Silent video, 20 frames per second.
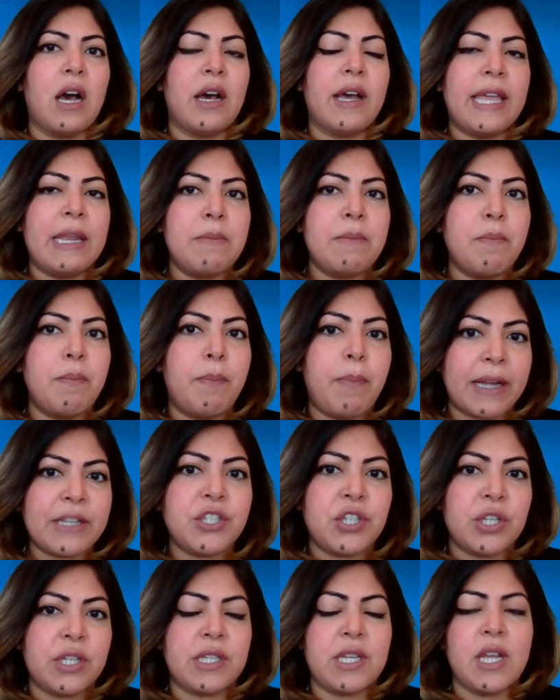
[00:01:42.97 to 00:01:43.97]
in
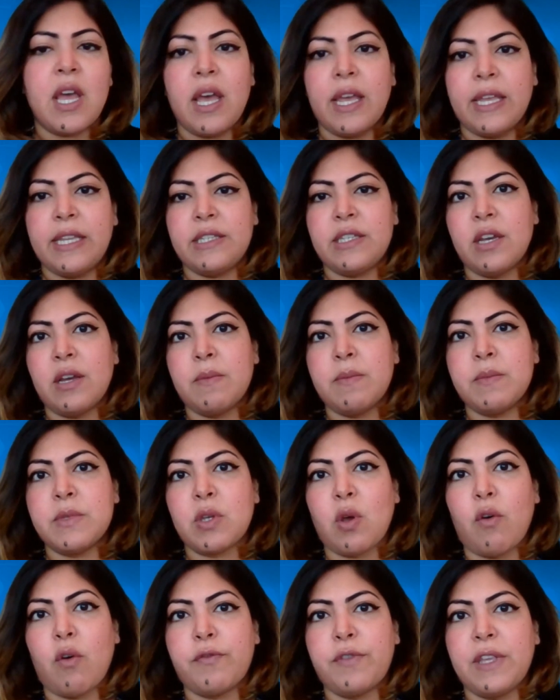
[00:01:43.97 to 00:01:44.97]
budget in terms
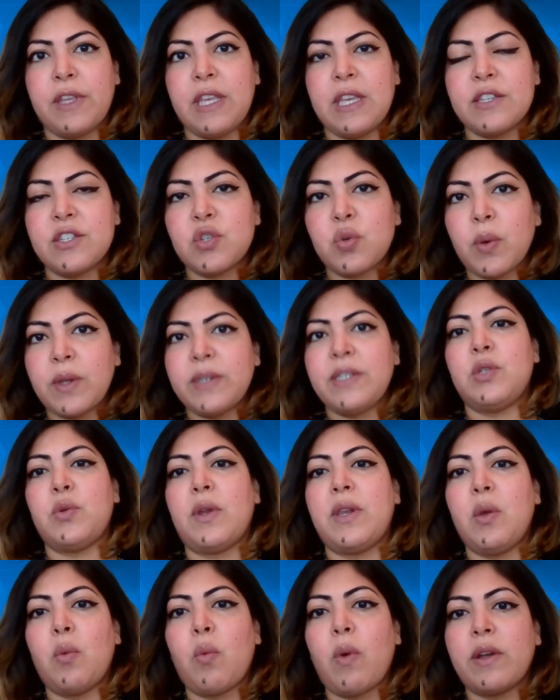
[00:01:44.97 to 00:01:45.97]
of the years
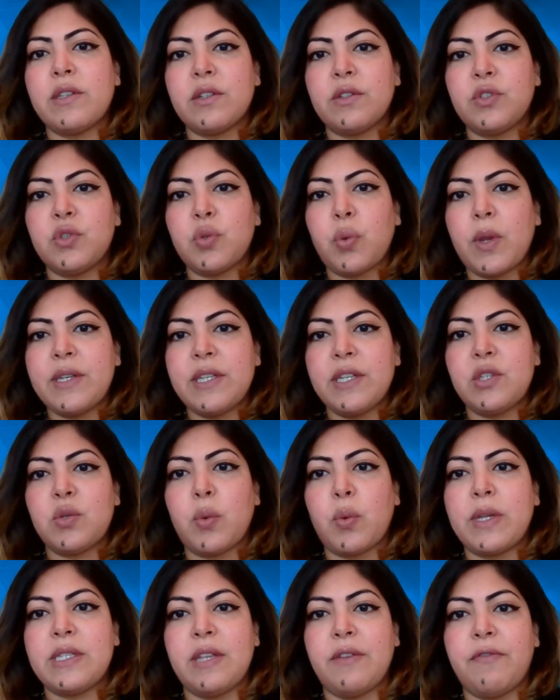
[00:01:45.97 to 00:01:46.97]
2021 till
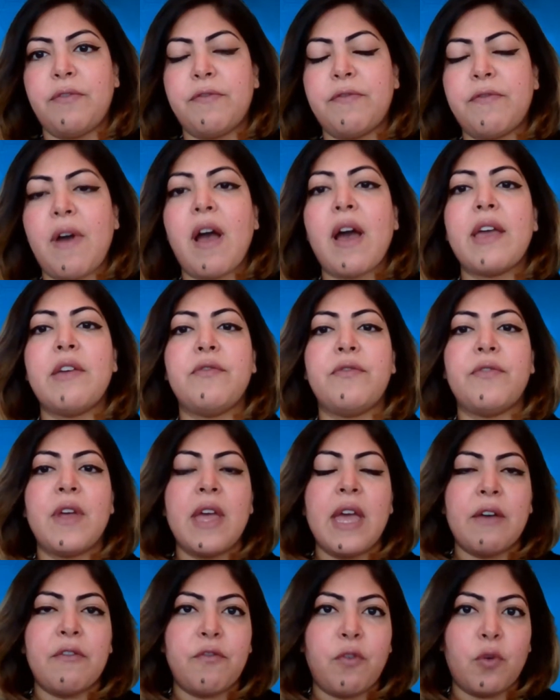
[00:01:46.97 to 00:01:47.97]
2025
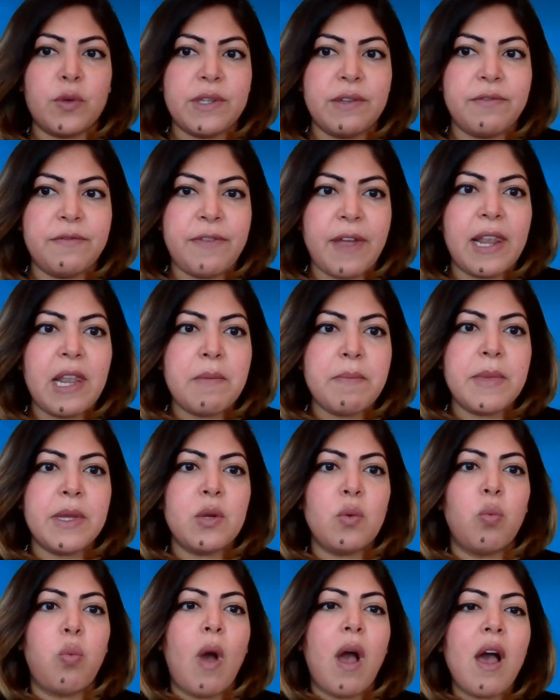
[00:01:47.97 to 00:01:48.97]
for
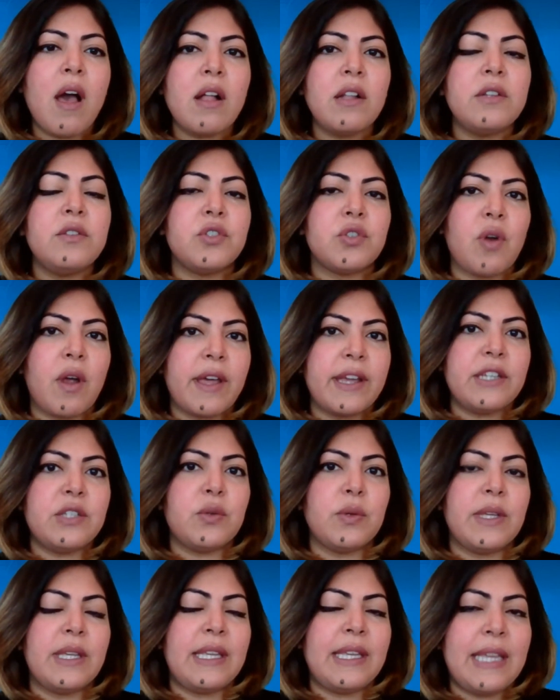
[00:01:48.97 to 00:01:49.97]
development while trying to
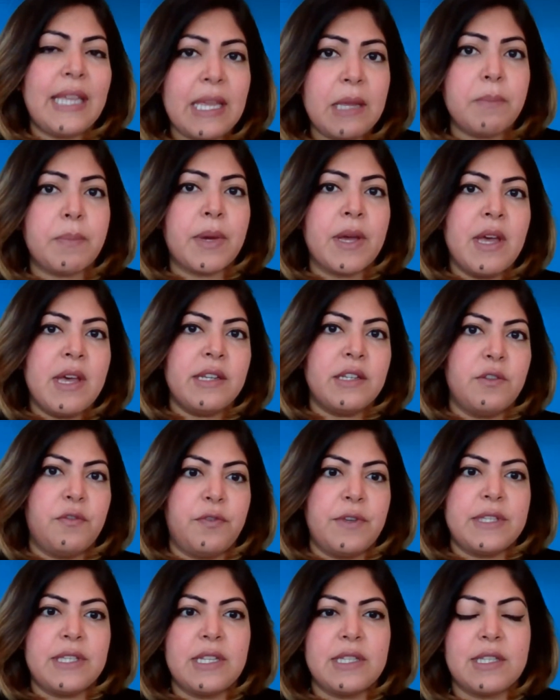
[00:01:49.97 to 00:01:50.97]
keep
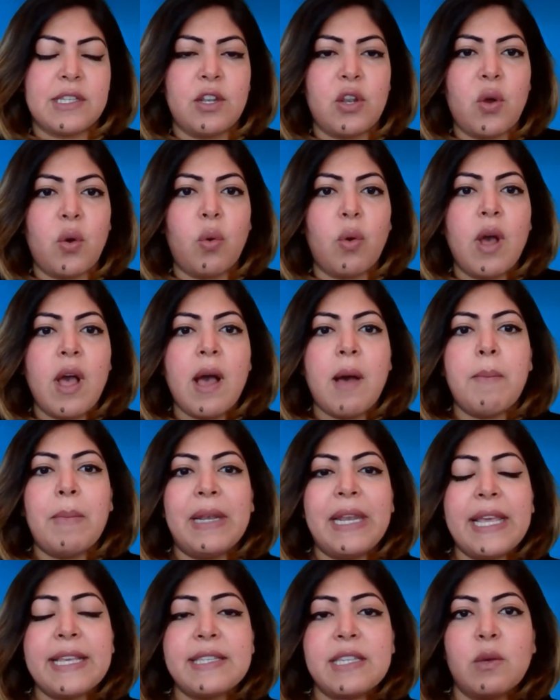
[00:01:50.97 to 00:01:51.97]
deficits low.
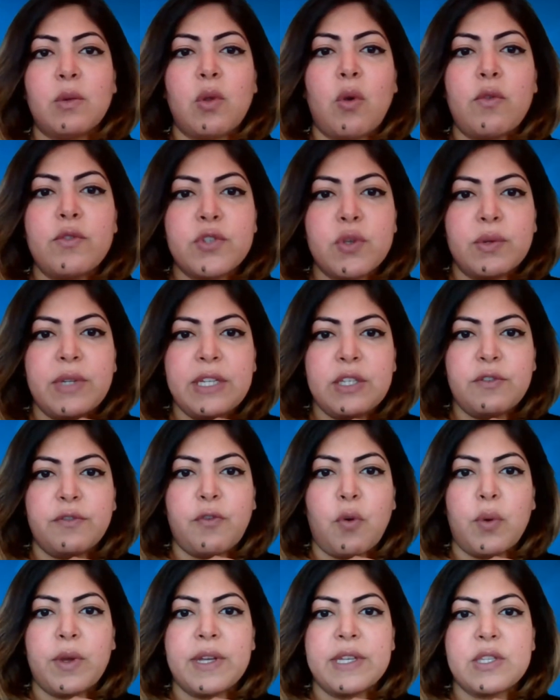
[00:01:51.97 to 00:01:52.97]
Malaysia will also need to
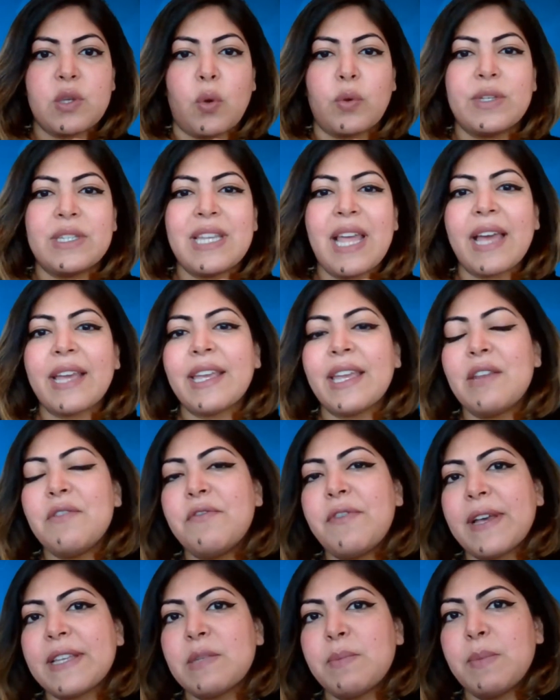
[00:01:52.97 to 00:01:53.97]
focus on tech
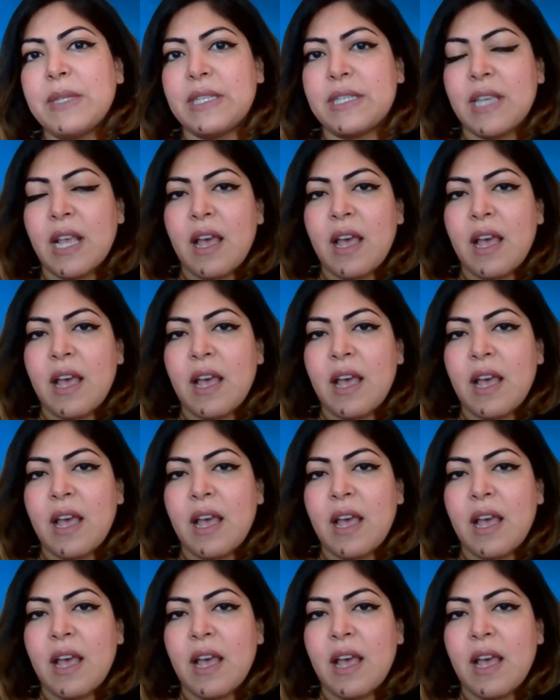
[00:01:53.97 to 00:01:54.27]
investments